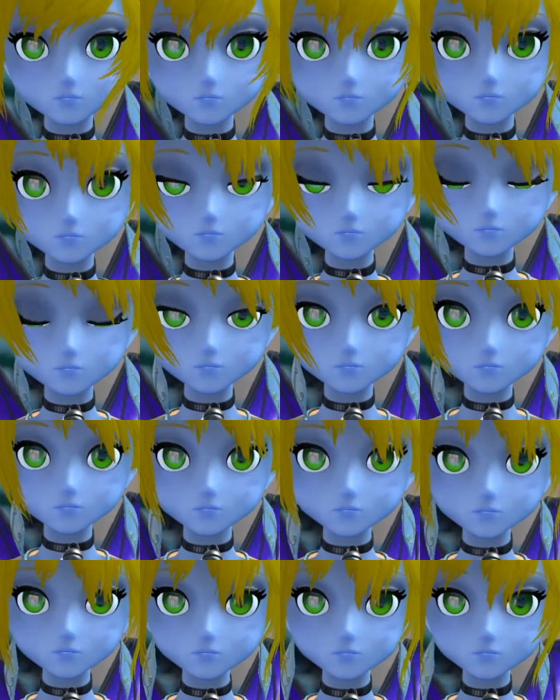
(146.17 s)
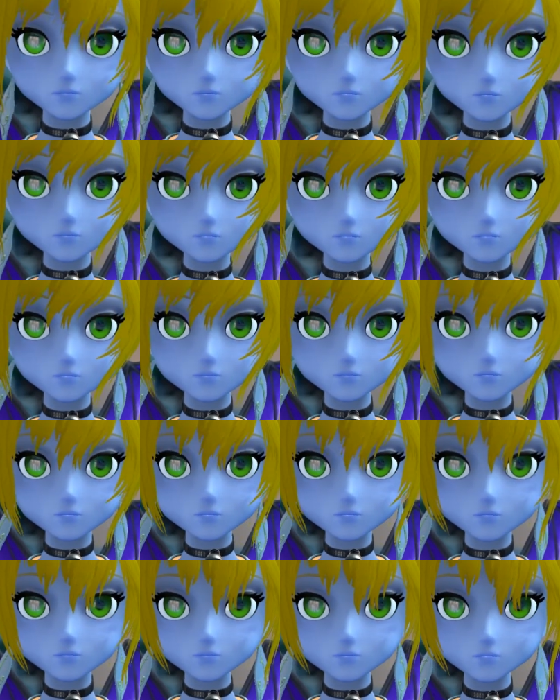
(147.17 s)

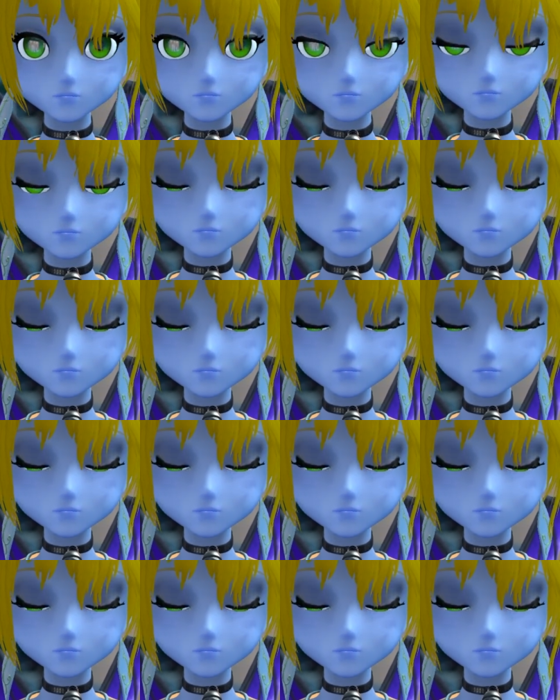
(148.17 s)
[no speech]